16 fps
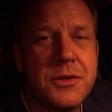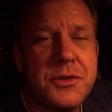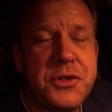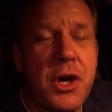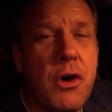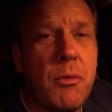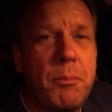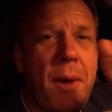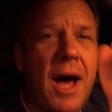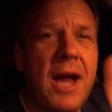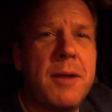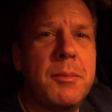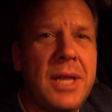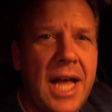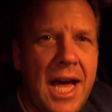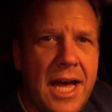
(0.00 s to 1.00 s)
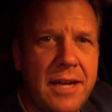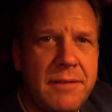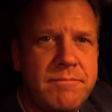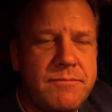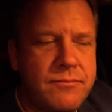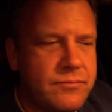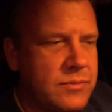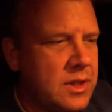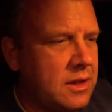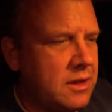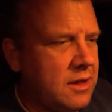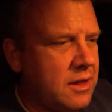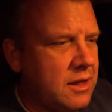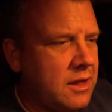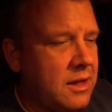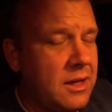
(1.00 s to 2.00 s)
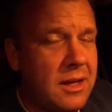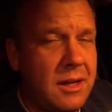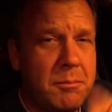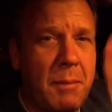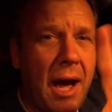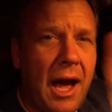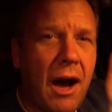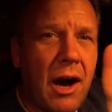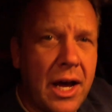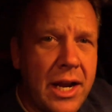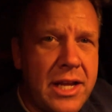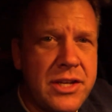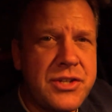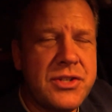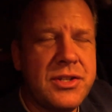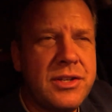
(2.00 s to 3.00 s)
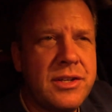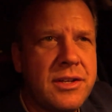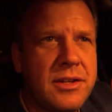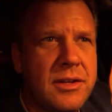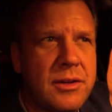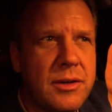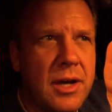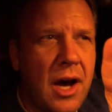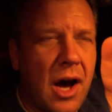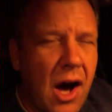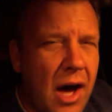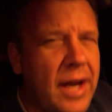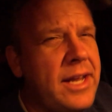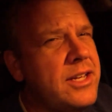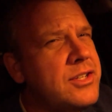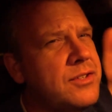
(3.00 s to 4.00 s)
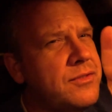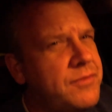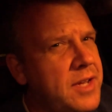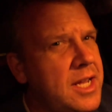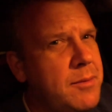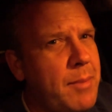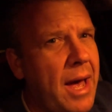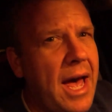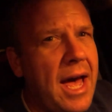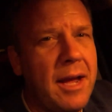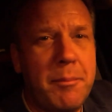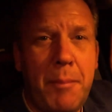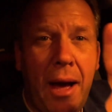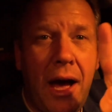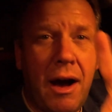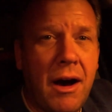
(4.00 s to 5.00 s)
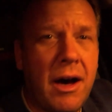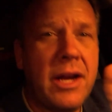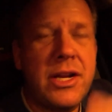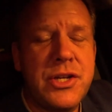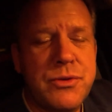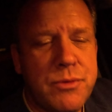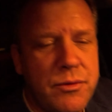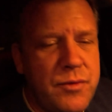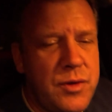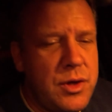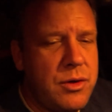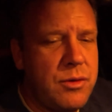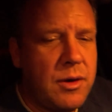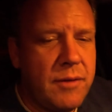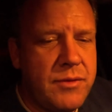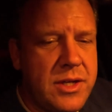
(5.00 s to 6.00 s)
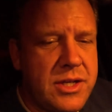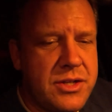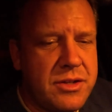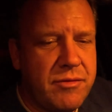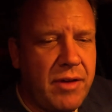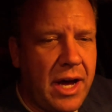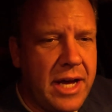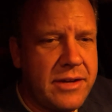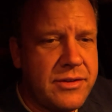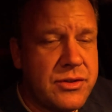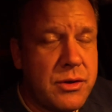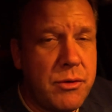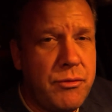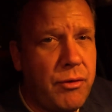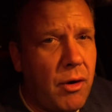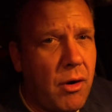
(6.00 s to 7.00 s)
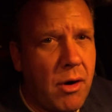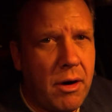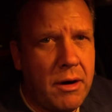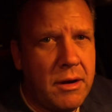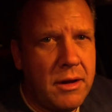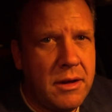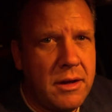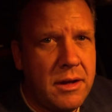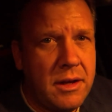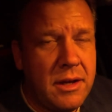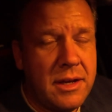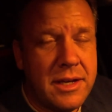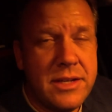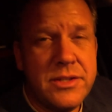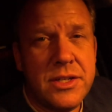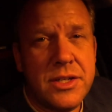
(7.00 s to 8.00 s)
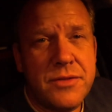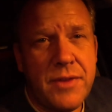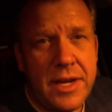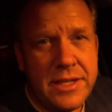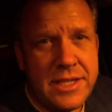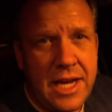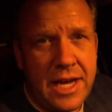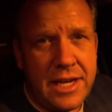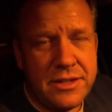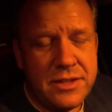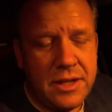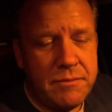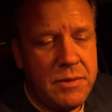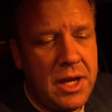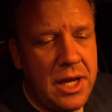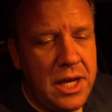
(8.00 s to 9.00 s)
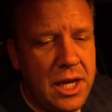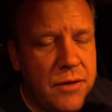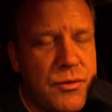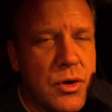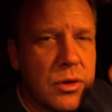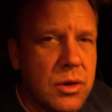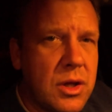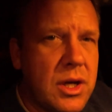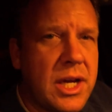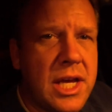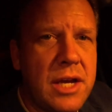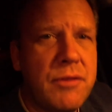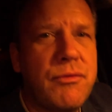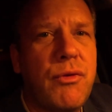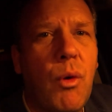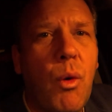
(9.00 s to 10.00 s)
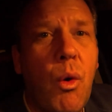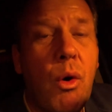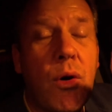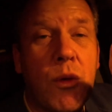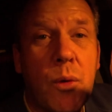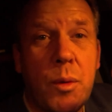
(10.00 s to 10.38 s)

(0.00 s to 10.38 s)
So, bottom line, my honest feedback, my honest review of this device so far is it is fantastic. If you're looking for a